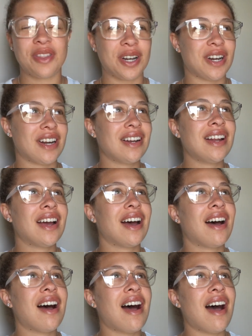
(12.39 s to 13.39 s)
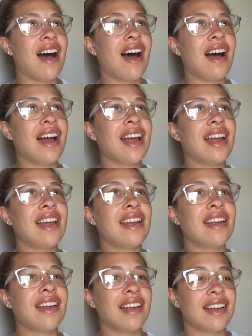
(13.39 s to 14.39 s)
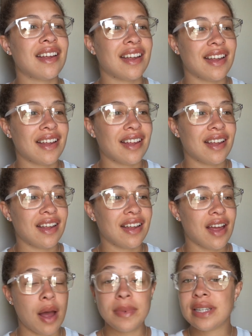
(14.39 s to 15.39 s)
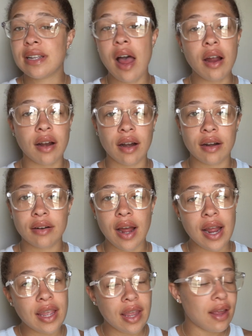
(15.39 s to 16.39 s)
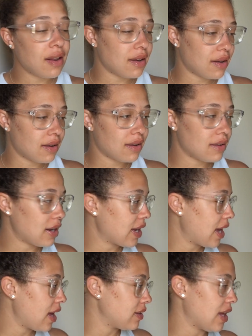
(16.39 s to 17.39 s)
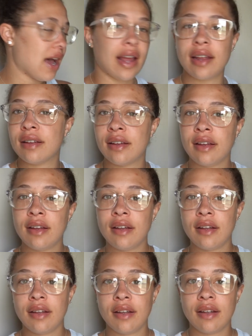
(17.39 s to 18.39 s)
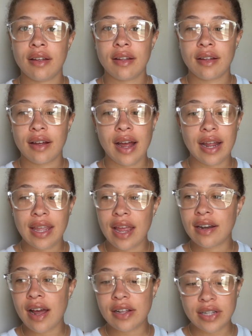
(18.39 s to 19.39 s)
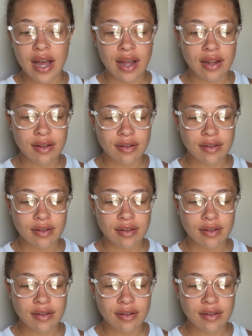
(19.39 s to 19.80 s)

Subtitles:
3rd. I'm a slacker. I can't lie. I cannot lie.